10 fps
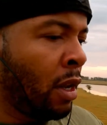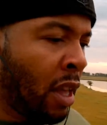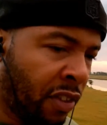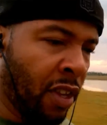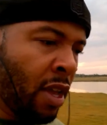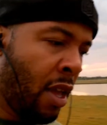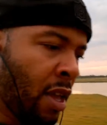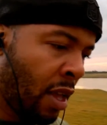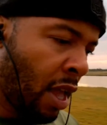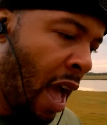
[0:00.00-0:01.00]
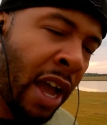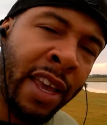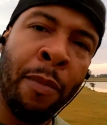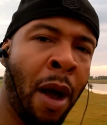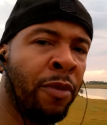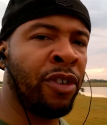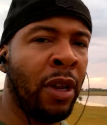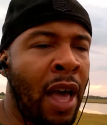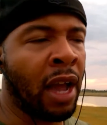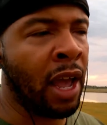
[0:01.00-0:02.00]
listen, I can't promise
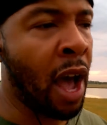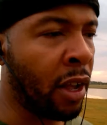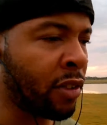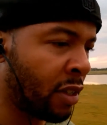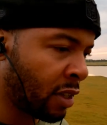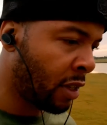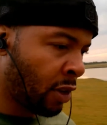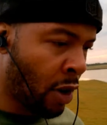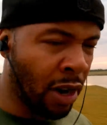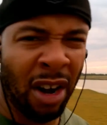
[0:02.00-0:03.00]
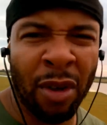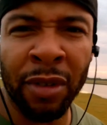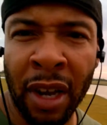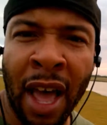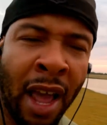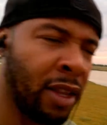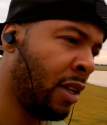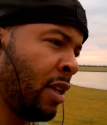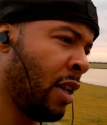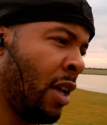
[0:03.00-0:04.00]
you a lot, guys. You know, I know that was a lot.
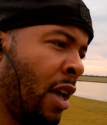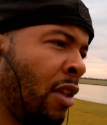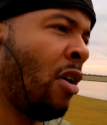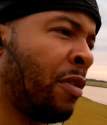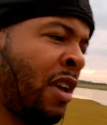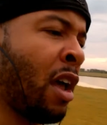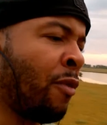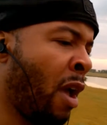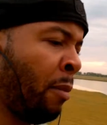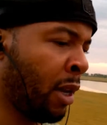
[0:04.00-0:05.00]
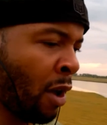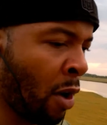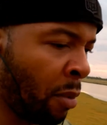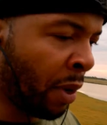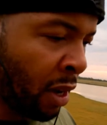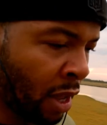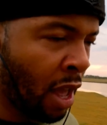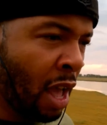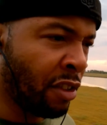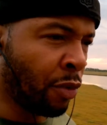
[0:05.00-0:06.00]
You know, I was kind of rambling on, but
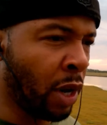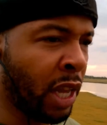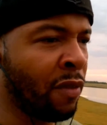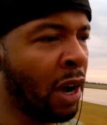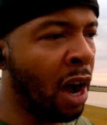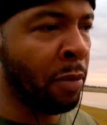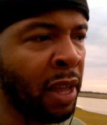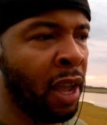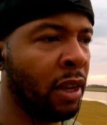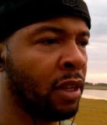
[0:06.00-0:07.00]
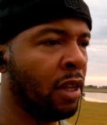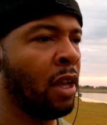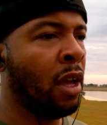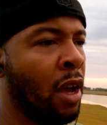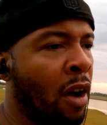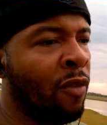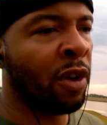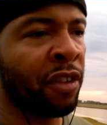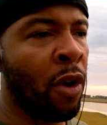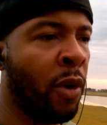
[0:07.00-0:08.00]
just want to give an update of
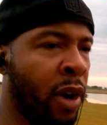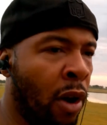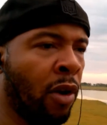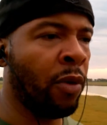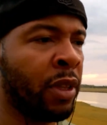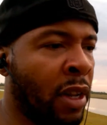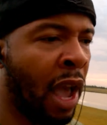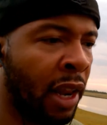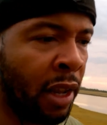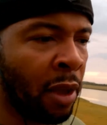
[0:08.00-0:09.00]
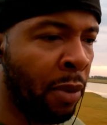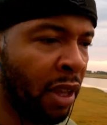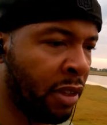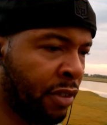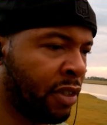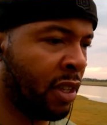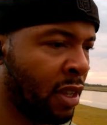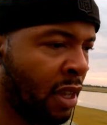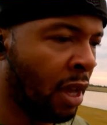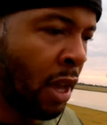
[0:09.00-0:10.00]
what's going on with the 90 Day Blitz
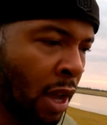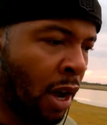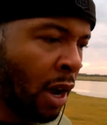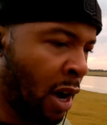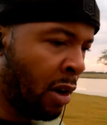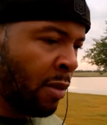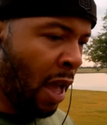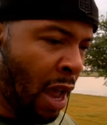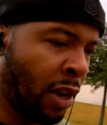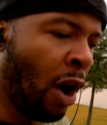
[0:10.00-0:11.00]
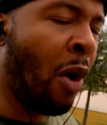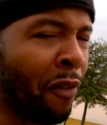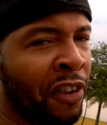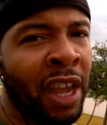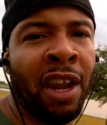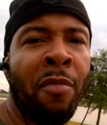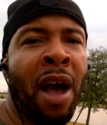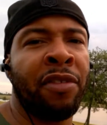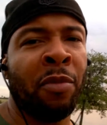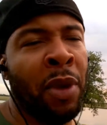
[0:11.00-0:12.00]
um, I know I'm forgetting
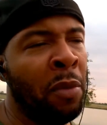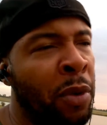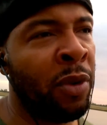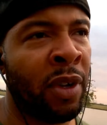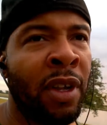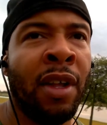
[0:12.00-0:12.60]
about some people,